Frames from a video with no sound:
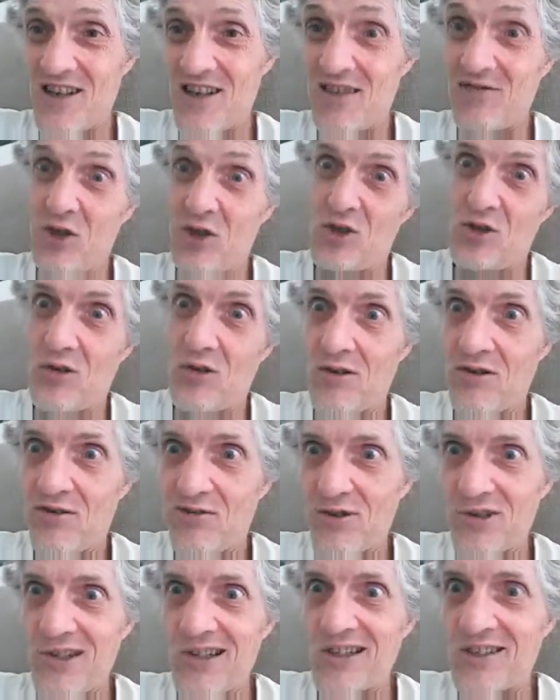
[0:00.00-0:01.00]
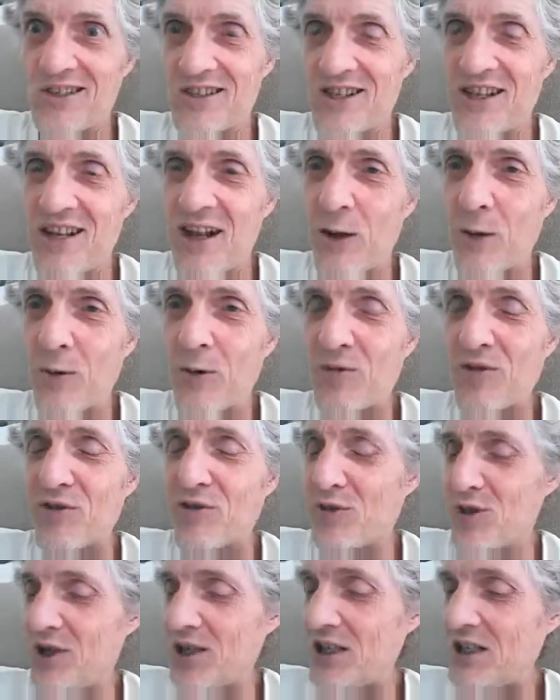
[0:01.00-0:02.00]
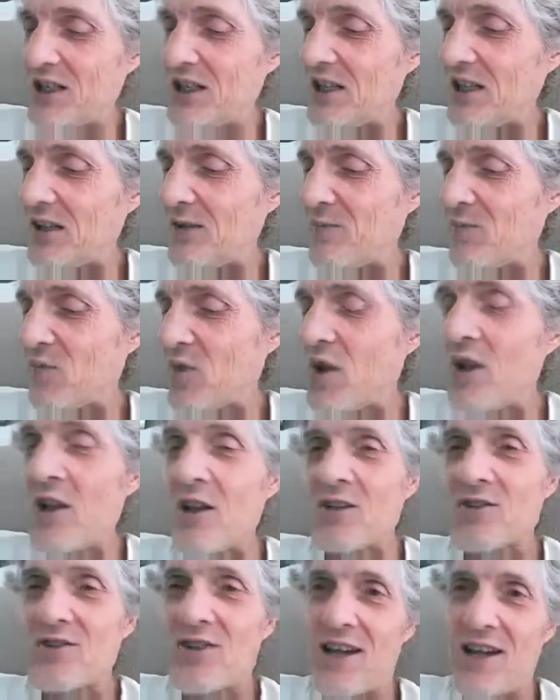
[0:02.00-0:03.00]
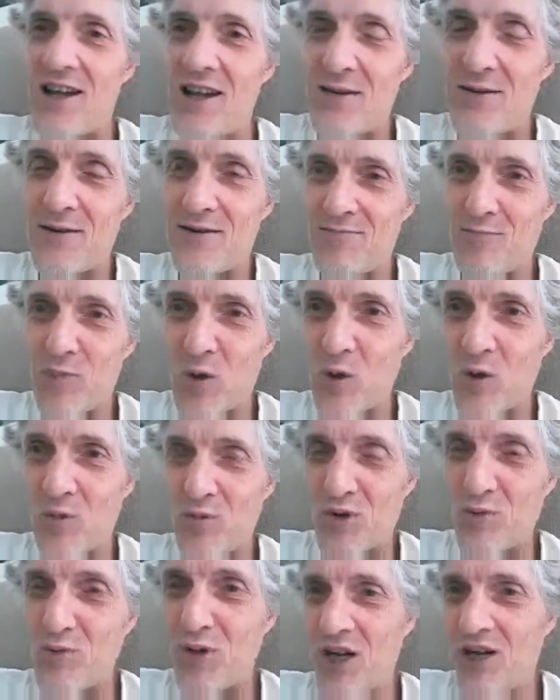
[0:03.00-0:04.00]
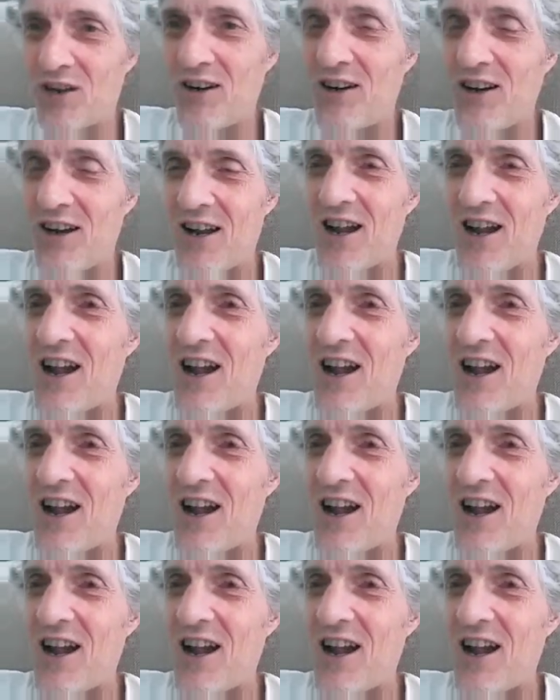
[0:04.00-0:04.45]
I have to soak it for at least an hour before I can eat it. So I got a bowl prepared.